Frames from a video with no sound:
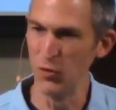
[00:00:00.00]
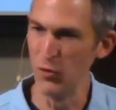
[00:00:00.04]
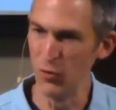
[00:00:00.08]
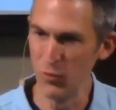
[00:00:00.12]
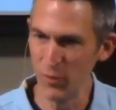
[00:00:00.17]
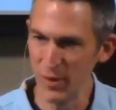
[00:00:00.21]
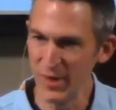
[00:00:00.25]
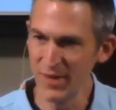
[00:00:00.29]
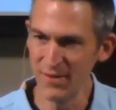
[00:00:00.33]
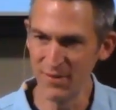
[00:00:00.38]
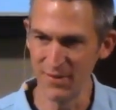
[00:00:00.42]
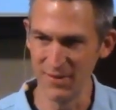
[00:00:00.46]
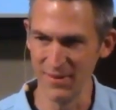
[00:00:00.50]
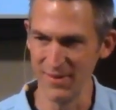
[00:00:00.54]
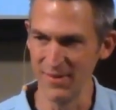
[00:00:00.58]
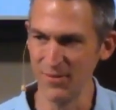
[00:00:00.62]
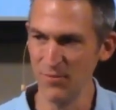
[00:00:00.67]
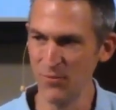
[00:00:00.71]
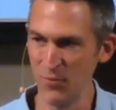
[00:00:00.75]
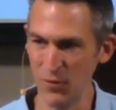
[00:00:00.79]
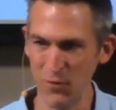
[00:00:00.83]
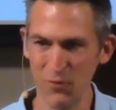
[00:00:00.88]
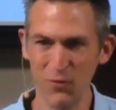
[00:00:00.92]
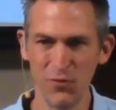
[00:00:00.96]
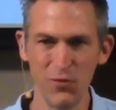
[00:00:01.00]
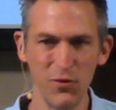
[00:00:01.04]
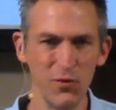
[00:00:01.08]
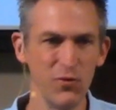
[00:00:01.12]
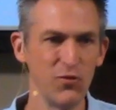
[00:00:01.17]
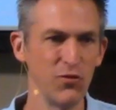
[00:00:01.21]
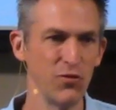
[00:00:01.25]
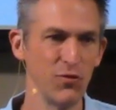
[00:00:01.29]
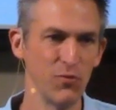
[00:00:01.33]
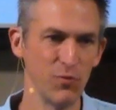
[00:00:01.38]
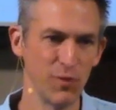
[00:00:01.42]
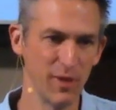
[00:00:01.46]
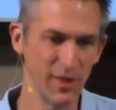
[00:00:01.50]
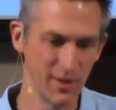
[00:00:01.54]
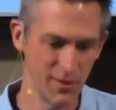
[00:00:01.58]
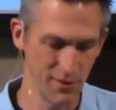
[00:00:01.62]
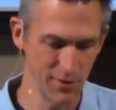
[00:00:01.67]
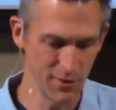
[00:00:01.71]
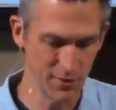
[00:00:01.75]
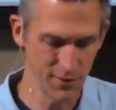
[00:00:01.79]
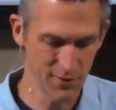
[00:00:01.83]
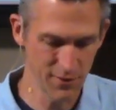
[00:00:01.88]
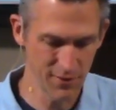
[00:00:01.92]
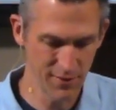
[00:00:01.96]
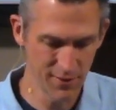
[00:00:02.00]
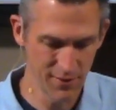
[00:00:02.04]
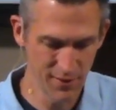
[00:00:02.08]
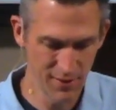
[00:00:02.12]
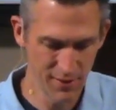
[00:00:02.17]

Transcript: a reason, for future readers.